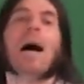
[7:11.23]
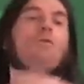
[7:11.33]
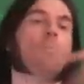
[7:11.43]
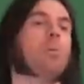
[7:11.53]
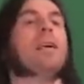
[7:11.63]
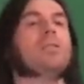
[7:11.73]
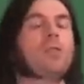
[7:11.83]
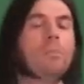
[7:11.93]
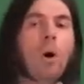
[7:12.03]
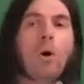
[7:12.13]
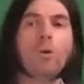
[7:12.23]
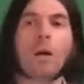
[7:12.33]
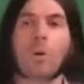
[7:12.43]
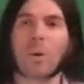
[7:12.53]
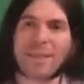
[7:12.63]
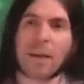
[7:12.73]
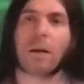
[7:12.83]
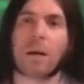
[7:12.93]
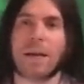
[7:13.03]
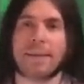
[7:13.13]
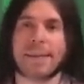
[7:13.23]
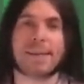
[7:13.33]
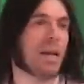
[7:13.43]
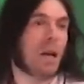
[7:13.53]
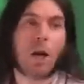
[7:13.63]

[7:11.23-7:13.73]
and replaced them all with dinner ladies,